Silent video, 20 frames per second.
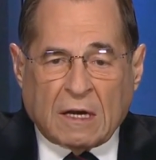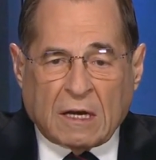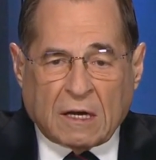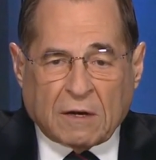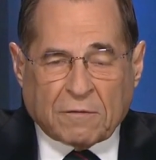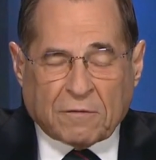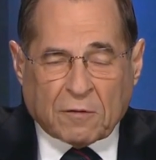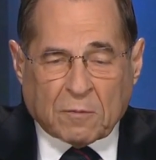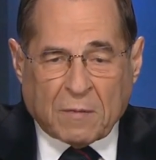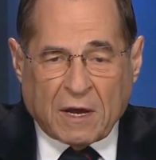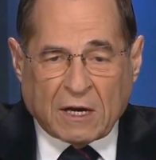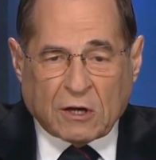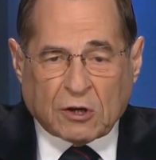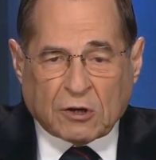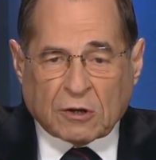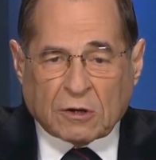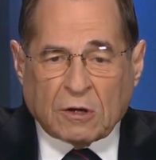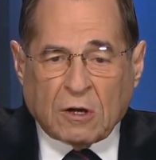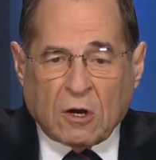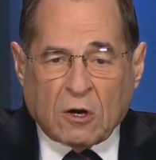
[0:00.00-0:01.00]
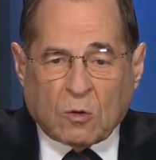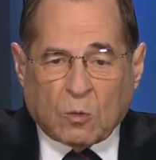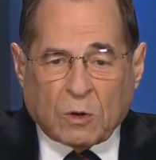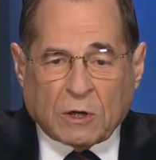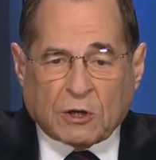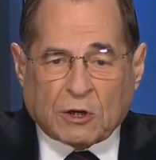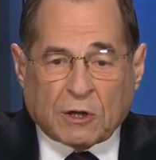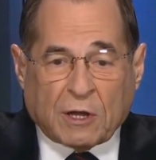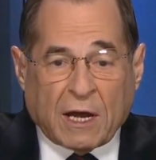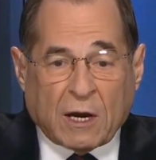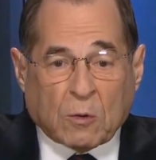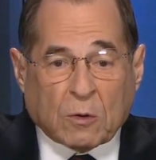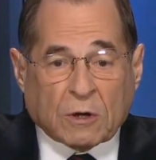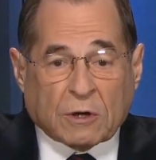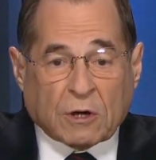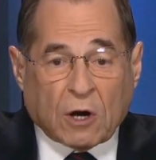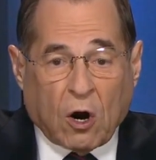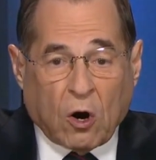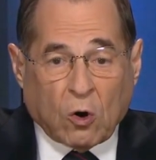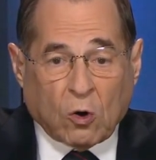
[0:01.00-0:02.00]
information which they
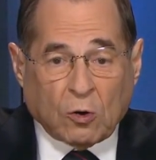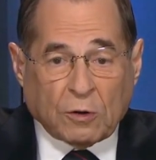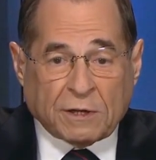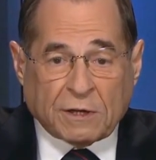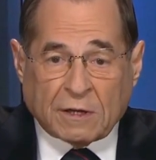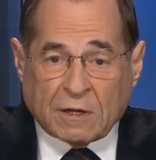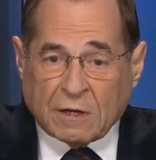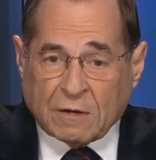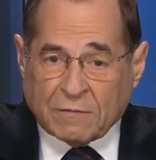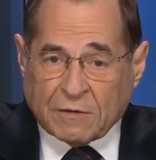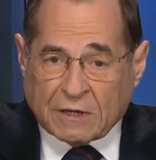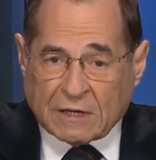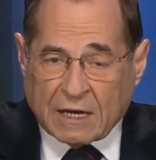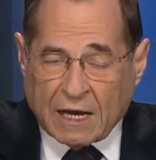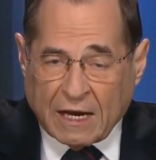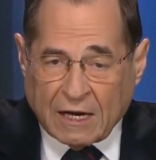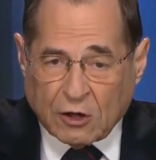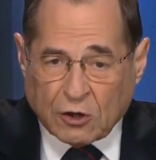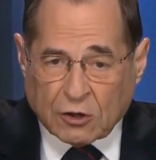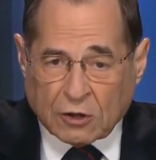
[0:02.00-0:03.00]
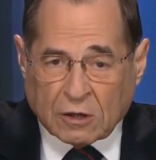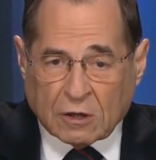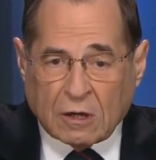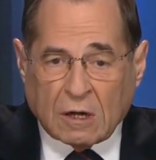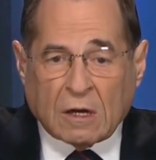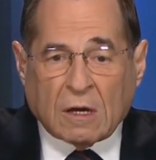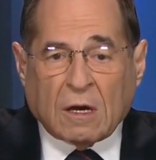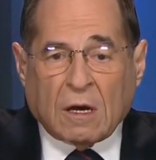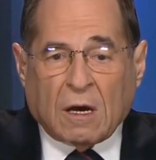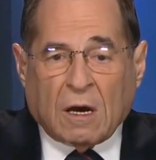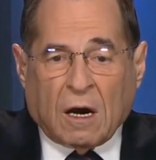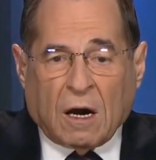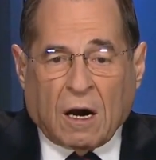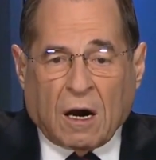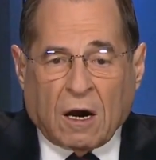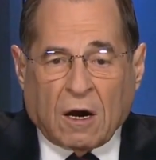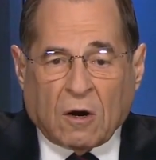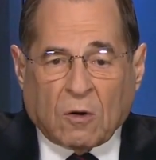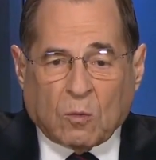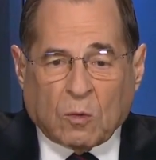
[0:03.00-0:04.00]
were told in the invitation
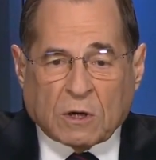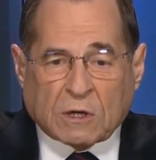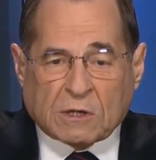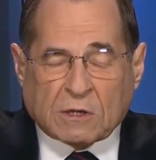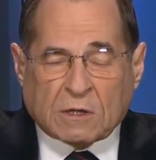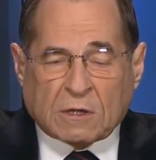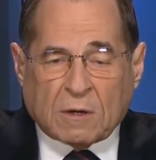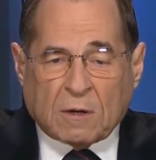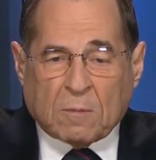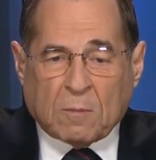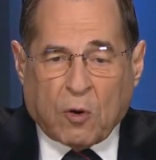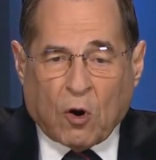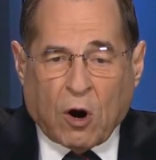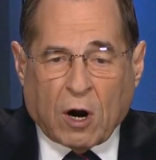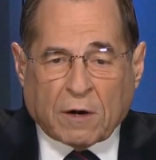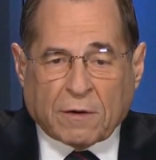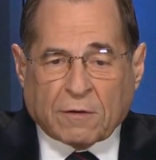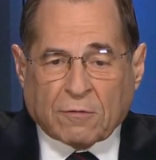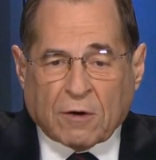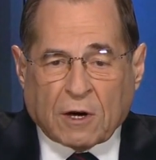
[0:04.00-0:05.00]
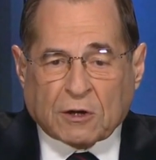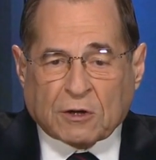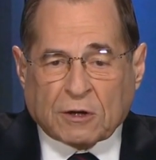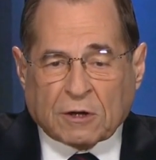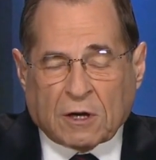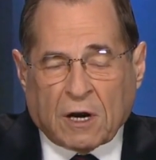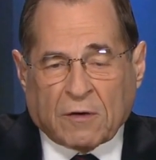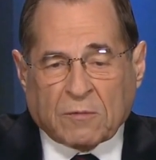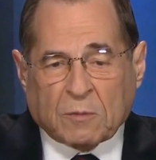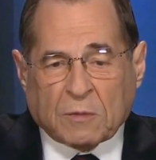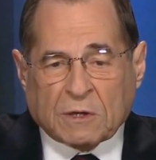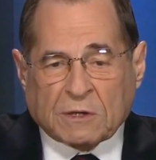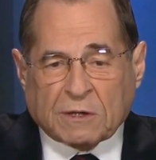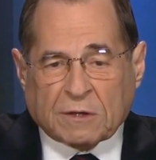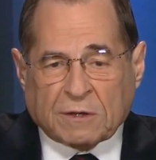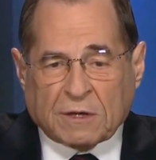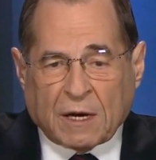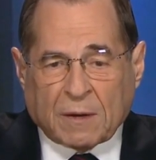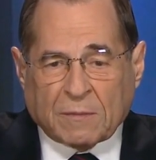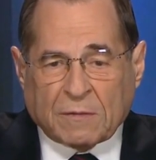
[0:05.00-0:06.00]
was part of the Russian
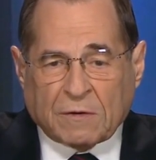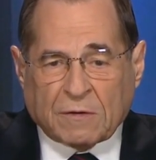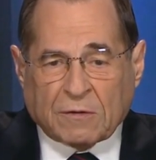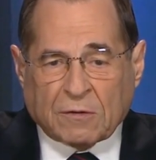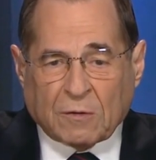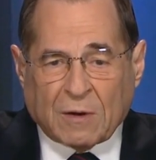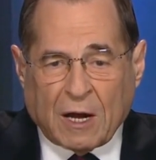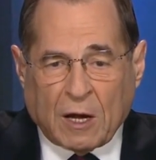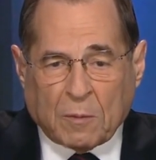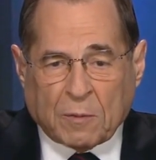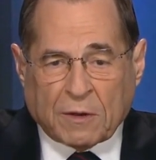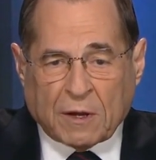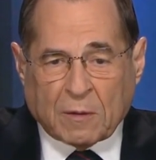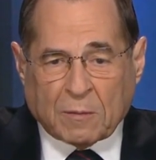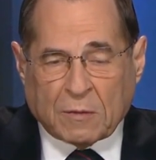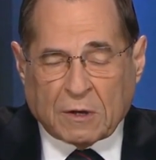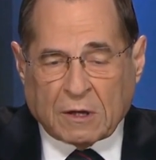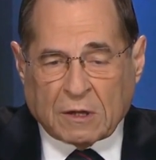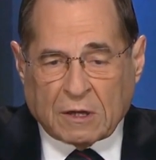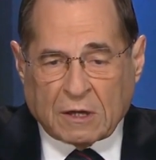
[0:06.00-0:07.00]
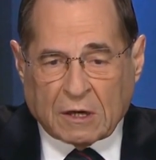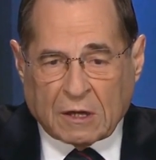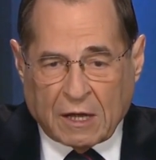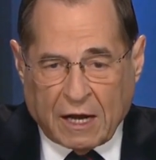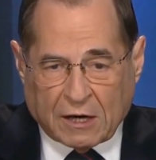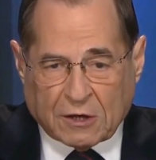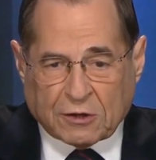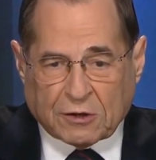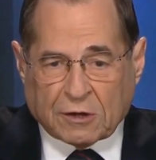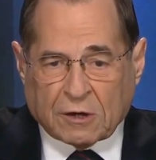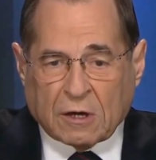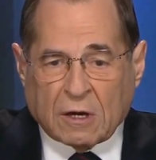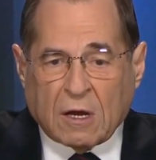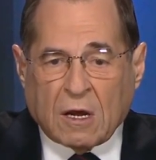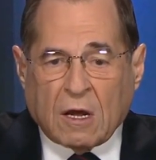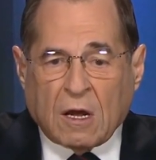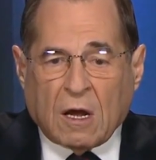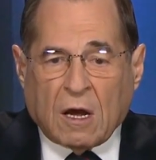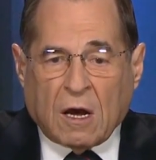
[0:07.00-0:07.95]
government's attempt to help them in the election.